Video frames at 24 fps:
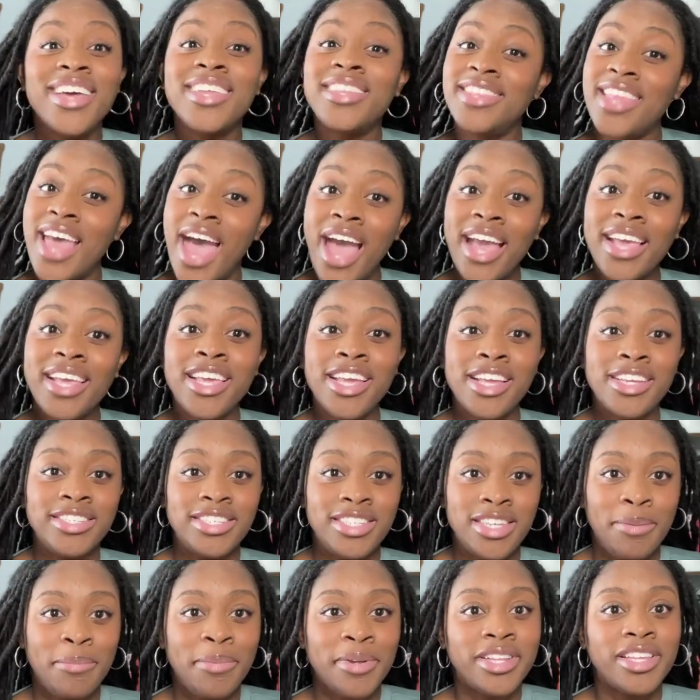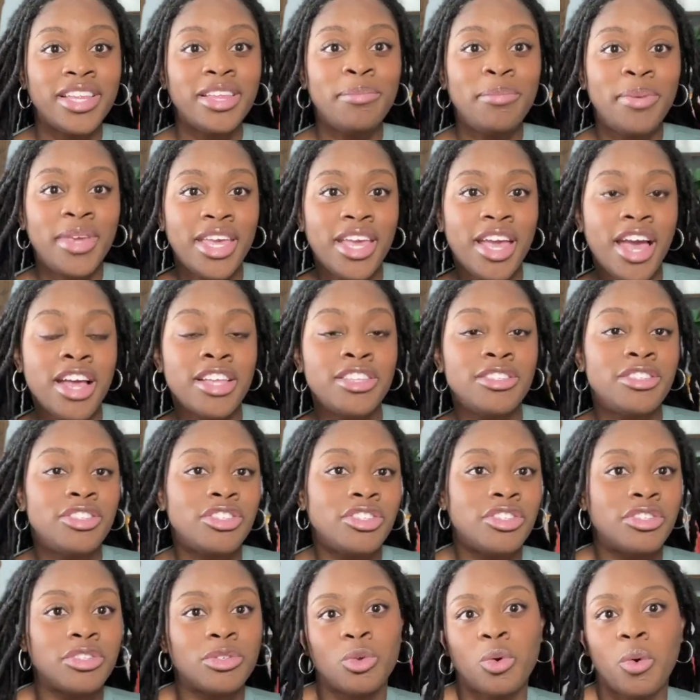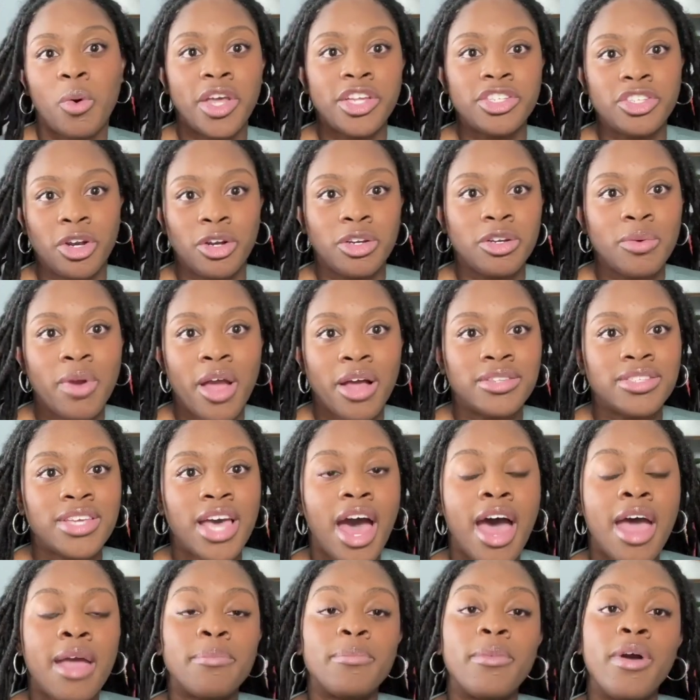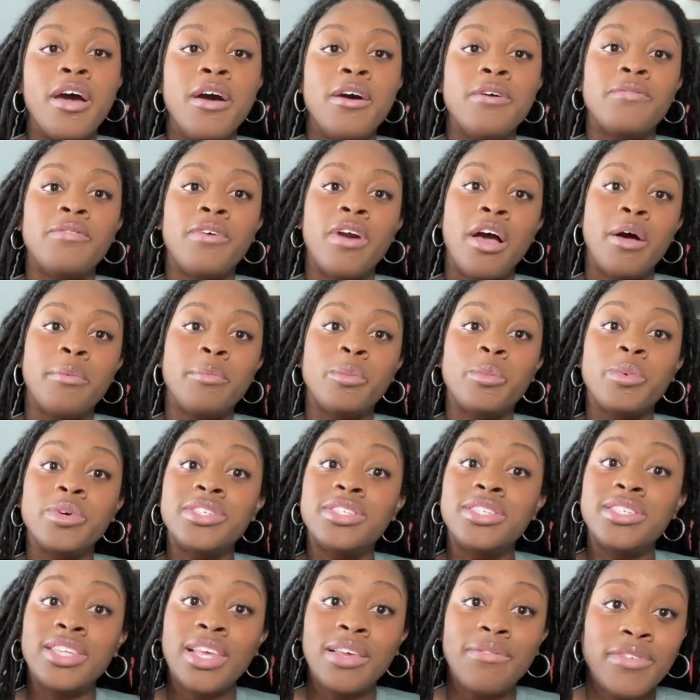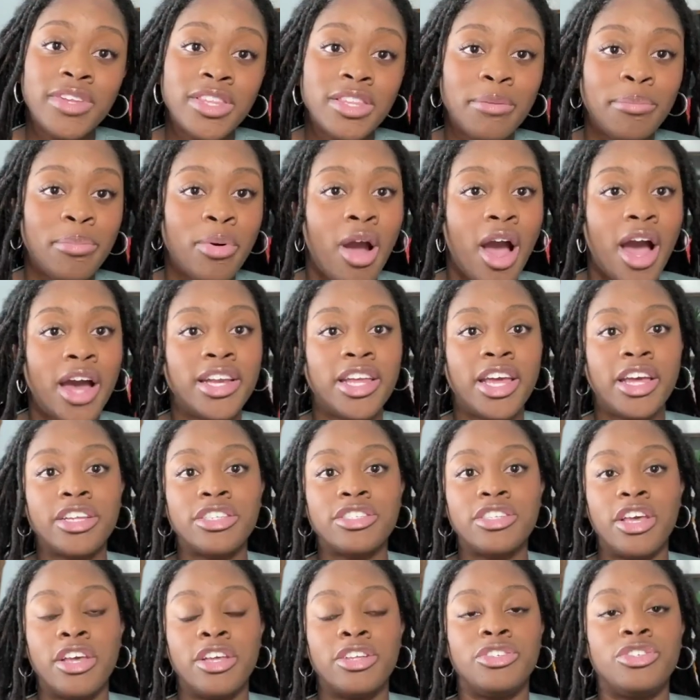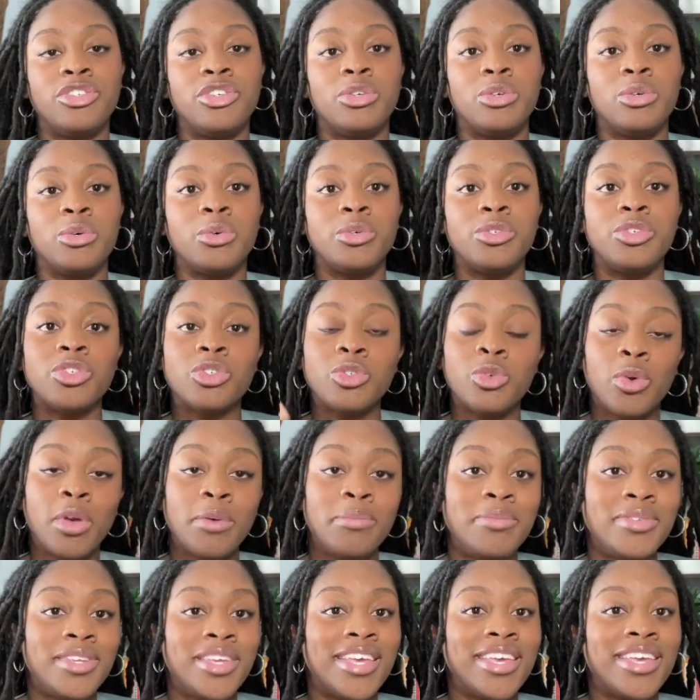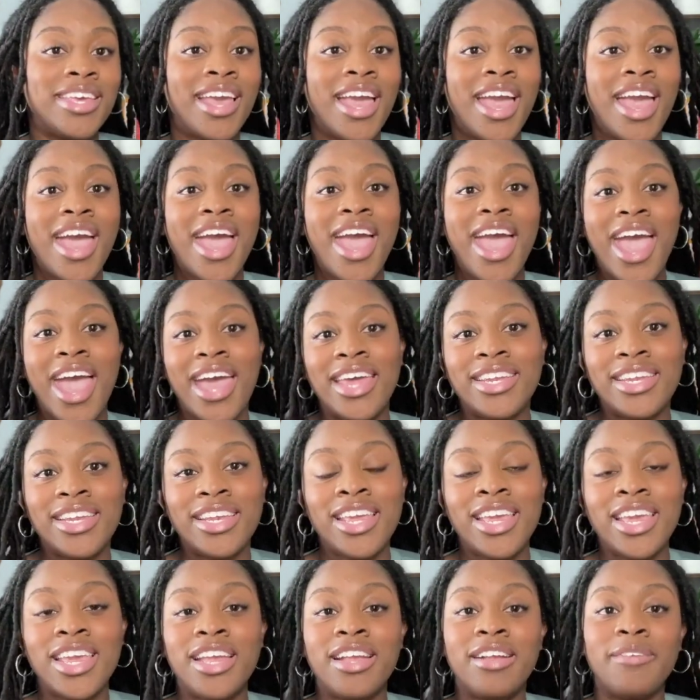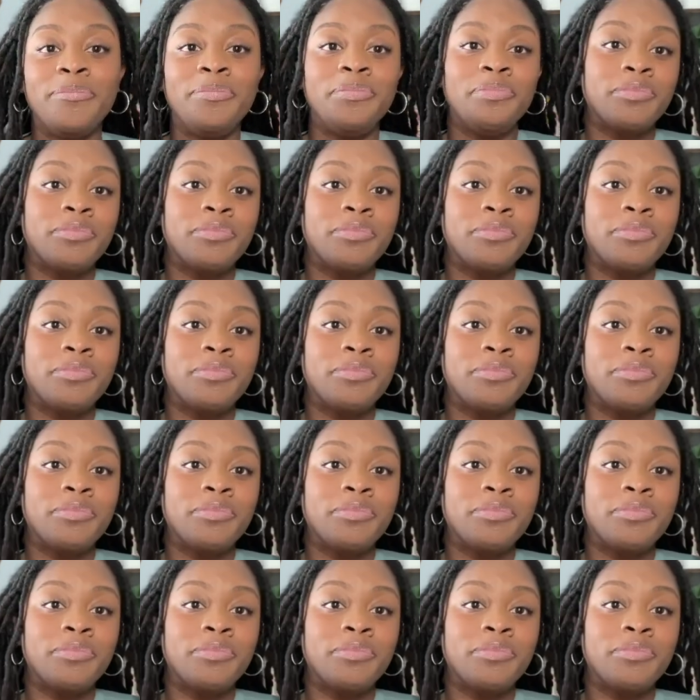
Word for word: That can typically be a quick turnaround time from receiving the product to scripting, editing,